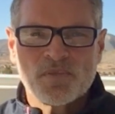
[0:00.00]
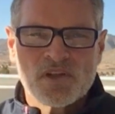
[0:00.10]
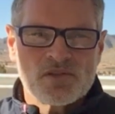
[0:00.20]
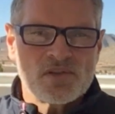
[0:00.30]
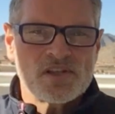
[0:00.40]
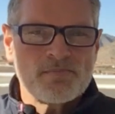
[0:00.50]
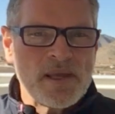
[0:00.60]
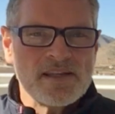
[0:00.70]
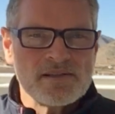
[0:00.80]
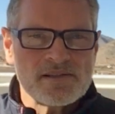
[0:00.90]
So this
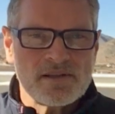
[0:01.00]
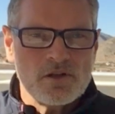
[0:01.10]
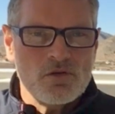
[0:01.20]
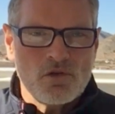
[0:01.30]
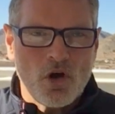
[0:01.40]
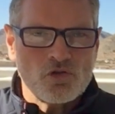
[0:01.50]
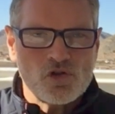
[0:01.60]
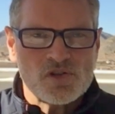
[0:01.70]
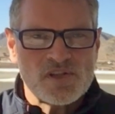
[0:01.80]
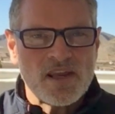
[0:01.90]
means that you can't
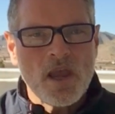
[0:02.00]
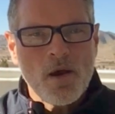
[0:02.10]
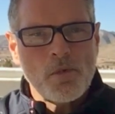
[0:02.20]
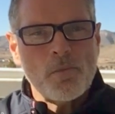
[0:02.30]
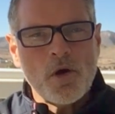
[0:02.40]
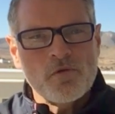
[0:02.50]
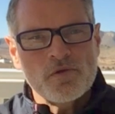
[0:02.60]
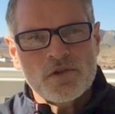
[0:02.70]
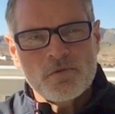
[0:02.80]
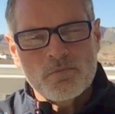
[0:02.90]
just say pop
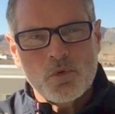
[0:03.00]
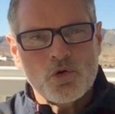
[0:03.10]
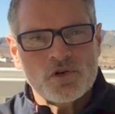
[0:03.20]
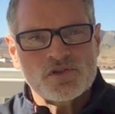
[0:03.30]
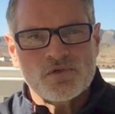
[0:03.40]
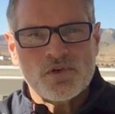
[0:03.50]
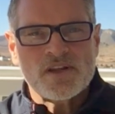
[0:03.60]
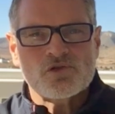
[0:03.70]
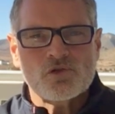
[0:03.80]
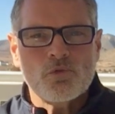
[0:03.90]
over the border to
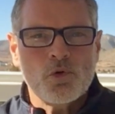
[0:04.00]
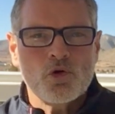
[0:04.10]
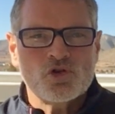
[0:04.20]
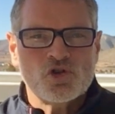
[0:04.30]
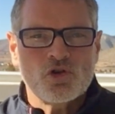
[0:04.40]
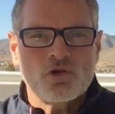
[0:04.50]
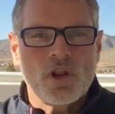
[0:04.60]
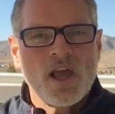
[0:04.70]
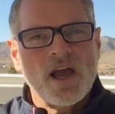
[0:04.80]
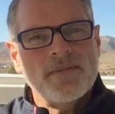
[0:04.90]
France or Portugal
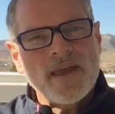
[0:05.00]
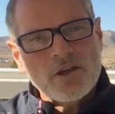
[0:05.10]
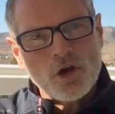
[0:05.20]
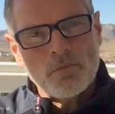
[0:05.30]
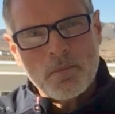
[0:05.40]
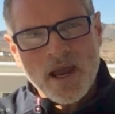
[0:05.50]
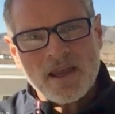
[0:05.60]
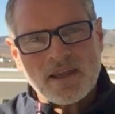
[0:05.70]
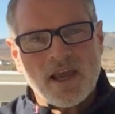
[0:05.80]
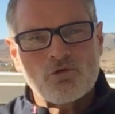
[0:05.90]
and then come
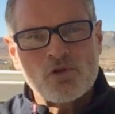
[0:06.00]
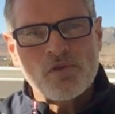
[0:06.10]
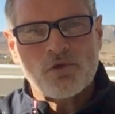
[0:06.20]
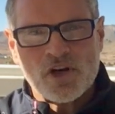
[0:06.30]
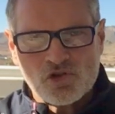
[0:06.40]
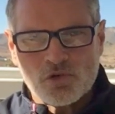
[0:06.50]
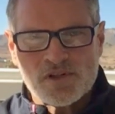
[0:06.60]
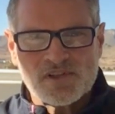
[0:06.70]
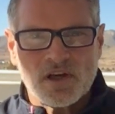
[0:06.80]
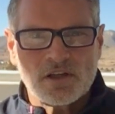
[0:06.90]
back and refresh your
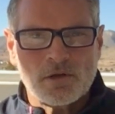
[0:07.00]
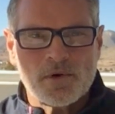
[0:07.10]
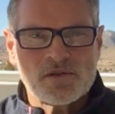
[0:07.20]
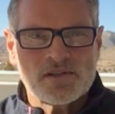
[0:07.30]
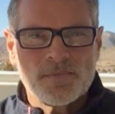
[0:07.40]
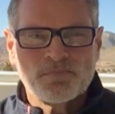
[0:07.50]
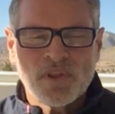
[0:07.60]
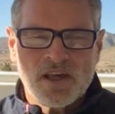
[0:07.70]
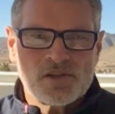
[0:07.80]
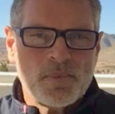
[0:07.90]
entitlement,
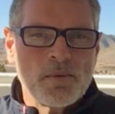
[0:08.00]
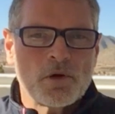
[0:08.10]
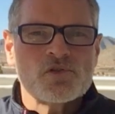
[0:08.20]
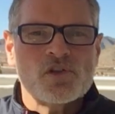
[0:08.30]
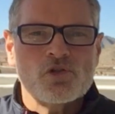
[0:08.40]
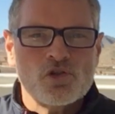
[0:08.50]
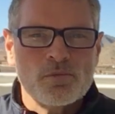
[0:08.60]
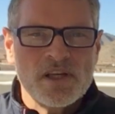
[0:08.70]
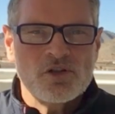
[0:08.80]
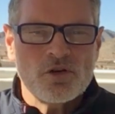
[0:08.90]
as people on social
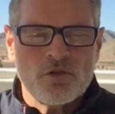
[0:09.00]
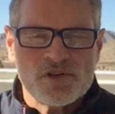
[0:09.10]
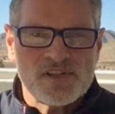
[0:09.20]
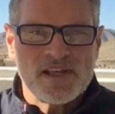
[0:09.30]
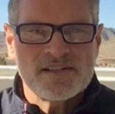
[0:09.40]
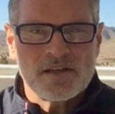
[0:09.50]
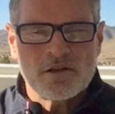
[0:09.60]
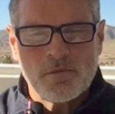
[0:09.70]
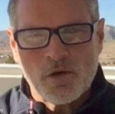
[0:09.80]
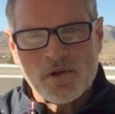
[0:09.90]
media are stating
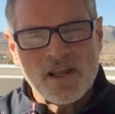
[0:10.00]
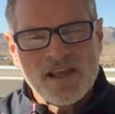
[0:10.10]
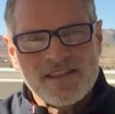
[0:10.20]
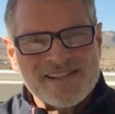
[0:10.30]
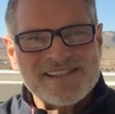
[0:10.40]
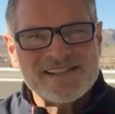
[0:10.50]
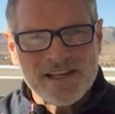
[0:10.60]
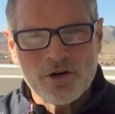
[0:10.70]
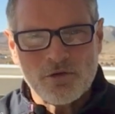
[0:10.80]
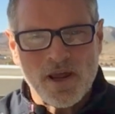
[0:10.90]
at the moment. This is
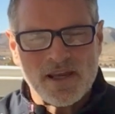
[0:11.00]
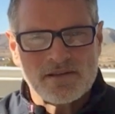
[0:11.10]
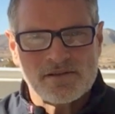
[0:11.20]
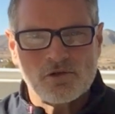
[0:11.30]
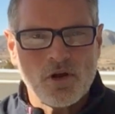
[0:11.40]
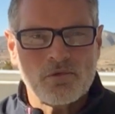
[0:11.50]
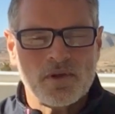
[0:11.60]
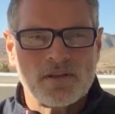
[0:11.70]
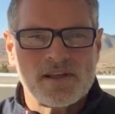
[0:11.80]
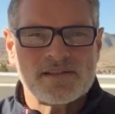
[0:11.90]
incorrect, so don't
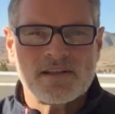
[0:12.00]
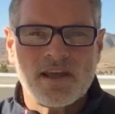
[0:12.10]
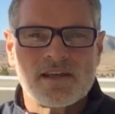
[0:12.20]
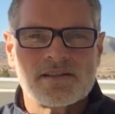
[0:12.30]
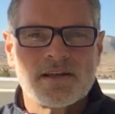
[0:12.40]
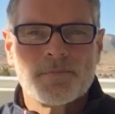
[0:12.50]
think that's the case.